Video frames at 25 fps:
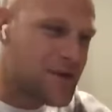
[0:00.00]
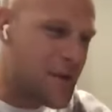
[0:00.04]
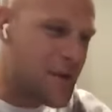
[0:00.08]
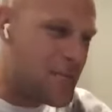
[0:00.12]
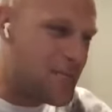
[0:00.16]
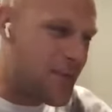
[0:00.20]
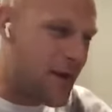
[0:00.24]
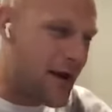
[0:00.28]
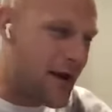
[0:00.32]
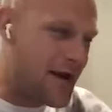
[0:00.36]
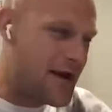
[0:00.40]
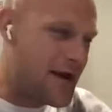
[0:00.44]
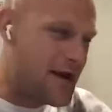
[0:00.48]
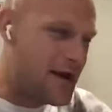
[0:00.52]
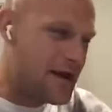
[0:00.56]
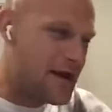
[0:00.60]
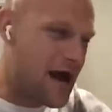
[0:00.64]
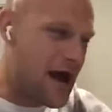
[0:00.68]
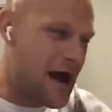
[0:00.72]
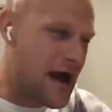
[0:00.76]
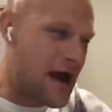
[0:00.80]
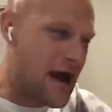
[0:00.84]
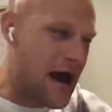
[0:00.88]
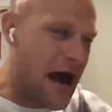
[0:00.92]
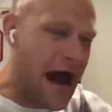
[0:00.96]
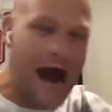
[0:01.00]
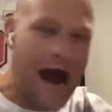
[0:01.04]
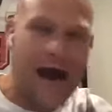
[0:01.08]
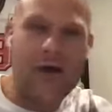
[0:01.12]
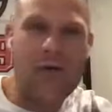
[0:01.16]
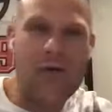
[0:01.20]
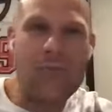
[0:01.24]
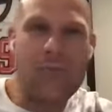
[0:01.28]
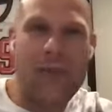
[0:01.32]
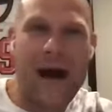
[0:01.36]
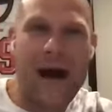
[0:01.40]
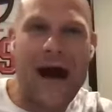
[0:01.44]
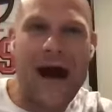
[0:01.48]
But uh, I
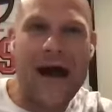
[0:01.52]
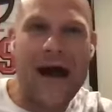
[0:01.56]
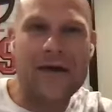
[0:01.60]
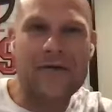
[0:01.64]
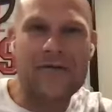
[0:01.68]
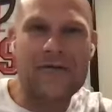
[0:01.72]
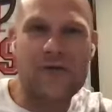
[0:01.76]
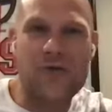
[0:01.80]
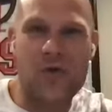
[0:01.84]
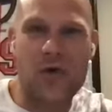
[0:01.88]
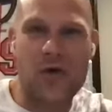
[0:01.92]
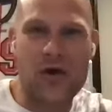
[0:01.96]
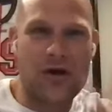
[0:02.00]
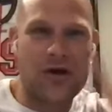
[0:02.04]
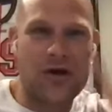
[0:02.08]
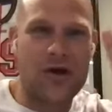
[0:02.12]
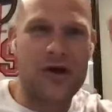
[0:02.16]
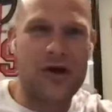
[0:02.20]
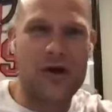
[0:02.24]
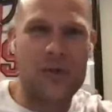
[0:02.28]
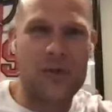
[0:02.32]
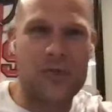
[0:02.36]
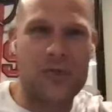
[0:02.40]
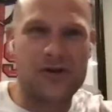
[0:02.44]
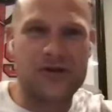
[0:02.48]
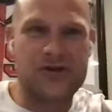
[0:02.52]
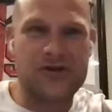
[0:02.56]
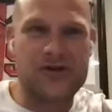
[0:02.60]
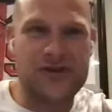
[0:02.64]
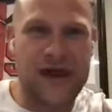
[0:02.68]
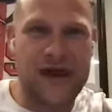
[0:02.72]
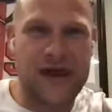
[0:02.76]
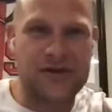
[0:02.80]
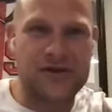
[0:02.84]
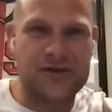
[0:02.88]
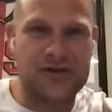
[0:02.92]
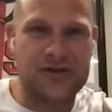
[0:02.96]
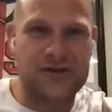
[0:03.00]
don't buy for
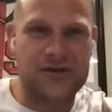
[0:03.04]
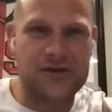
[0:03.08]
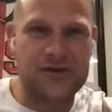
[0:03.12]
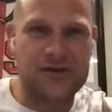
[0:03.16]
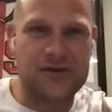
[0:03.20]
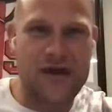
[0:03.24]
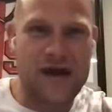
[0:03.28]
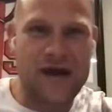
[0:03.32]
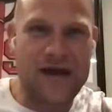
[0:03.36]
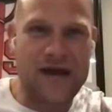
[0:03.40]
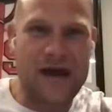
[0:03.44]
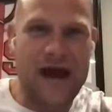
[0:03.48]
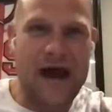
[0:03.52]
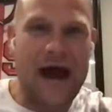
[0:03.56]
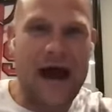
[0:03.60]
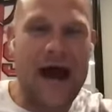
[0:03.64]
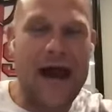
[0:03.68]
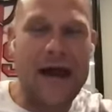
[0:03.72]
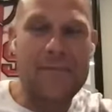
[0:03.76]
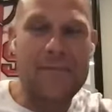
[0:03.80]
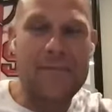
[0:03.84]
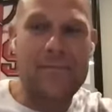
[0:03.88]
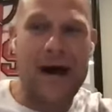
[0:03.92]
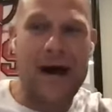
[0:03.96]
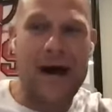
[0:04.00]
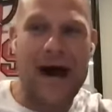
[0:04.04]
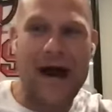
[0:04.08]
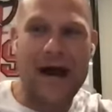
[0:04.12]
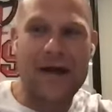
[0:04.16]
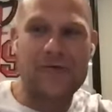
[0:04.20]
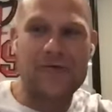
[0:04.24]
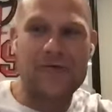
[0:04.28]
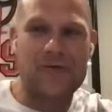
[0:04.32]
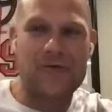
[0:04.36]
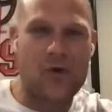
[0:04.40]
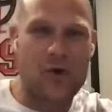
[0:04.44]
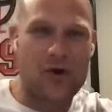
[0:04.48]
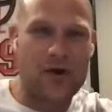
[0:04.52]
appreciation, right? I buy
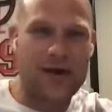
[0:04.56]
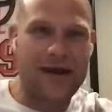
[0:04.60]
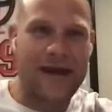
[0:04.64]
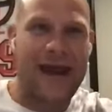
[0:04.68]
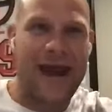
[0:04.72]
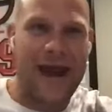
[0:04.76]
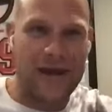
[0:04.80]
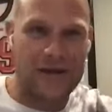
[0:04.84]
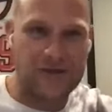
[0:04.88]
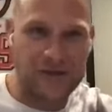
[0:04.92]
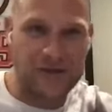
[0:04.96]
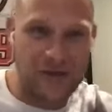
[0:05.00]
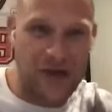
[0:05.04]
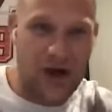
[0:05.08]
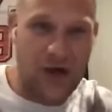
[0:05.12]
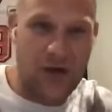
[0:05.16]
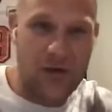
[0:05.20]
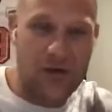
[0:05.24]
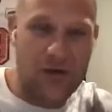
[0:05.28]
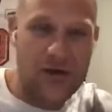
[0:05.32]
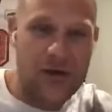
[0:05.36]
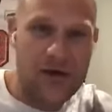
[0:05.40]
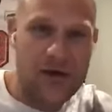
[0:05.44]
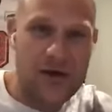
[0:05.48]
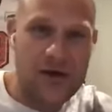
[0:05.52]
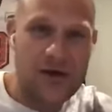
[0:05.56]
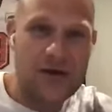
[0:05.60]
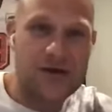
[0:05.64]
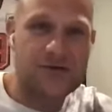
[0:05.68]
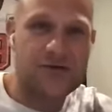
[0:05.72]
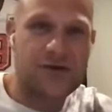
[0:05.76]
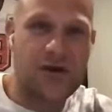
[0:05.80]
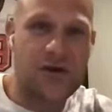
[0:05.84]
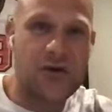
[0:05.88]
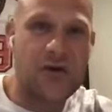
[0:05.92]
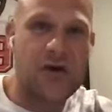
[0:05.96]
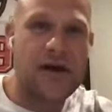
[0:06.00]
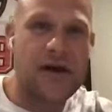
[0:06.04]
for cash flow.
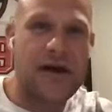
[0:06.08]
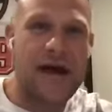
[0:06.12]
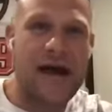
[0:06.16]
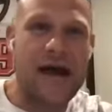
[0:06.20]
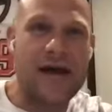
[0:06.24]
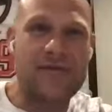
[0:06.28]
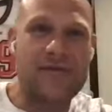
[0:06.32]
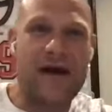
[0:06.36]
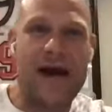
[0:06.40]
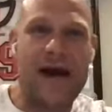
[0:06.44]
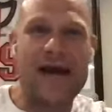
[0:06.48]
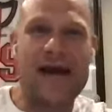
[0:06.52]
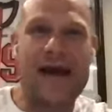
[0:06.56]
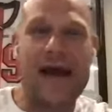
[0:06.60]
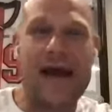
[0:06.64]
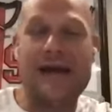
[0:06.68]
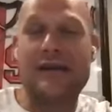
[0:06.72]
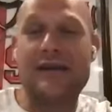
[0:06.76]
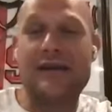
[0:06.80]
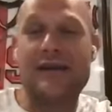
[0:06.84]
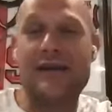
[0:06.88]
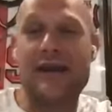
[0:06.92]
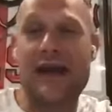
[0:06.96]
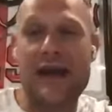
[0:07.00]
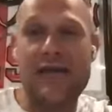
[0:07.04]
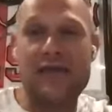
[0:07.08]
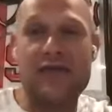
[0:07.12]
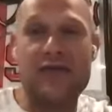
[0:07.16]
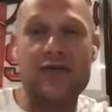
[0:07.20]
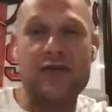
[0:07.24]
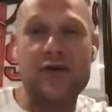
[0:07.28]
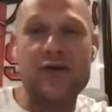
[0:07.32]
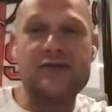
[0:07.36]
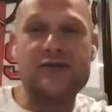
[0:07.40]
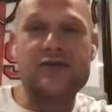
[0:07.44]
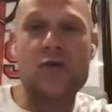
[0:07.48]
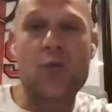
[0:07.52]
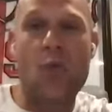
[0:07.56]
So if I, and, and the
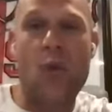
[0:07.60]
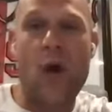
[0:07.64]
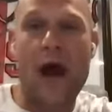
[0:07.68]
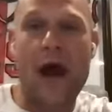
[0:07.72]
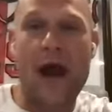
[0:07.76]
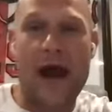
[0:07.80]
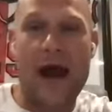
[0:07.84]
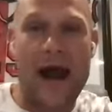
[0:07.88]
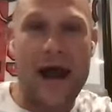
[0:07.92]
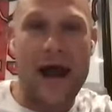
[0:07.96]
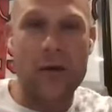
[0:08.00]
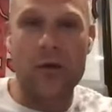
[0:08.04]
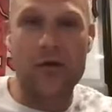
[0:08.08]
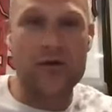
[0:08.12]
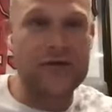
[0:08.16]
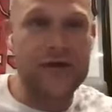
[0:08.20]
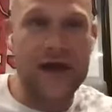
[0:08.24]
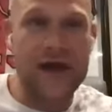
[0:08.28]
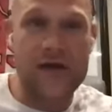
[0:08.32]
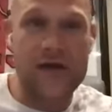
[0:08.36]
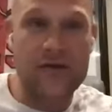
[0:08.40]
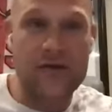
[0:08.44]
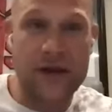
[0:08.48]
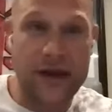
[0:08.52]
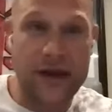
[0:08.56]
reason why I will never